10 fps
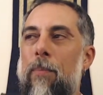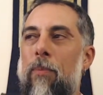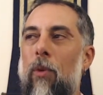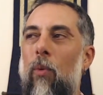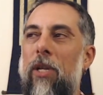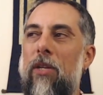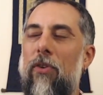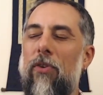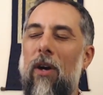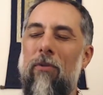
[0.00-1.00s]
when he
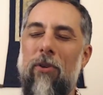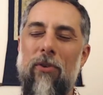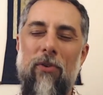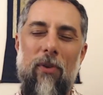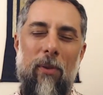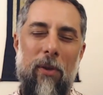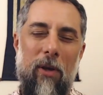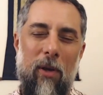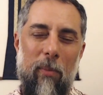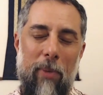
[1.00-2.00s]
discovers
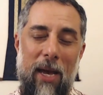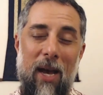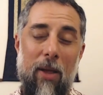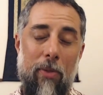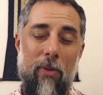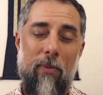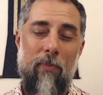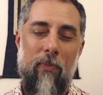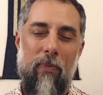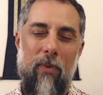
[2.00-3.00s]
the path
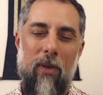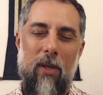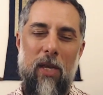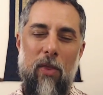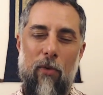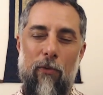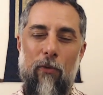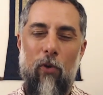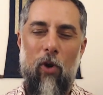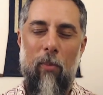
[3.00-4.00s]
in the
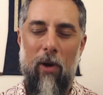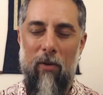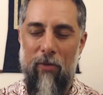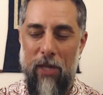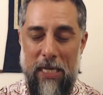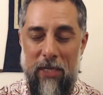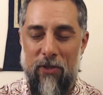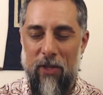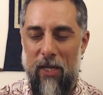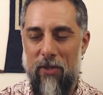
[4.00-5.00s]
form of the
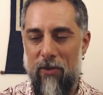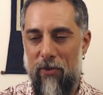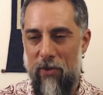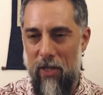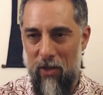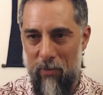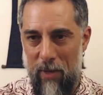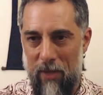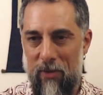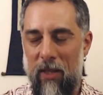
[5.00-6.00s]
insights of seeing his
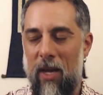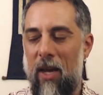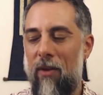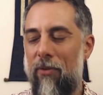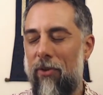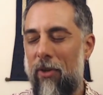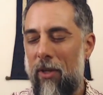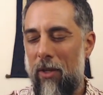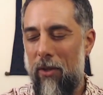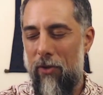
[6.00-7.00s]
past lives,
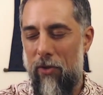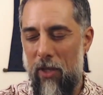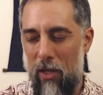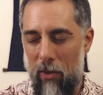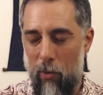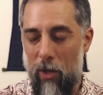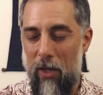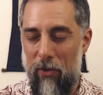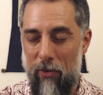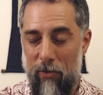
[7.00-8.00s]
seeing the
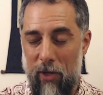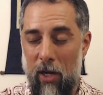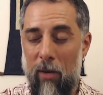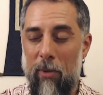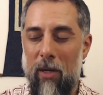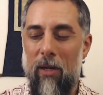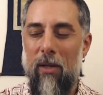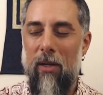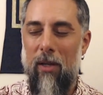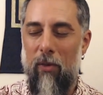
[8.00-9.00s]
workings of karma
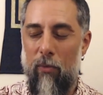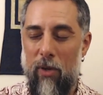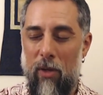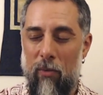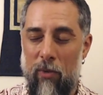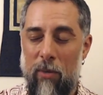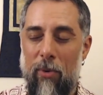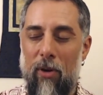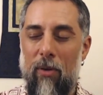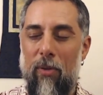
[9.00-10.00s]
in
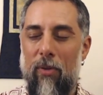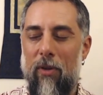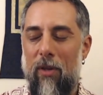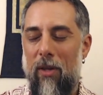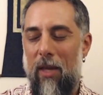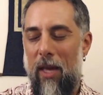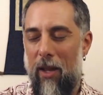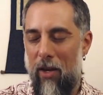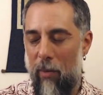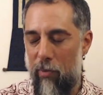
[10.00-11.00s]
rebirth,
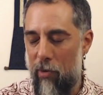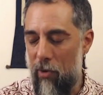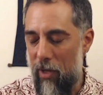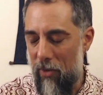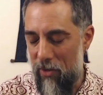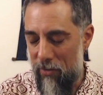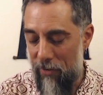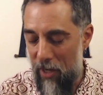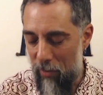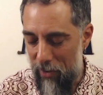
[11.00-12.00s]
and uprooting the
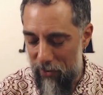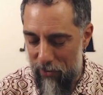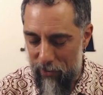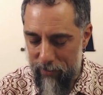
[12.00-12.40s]
defilements,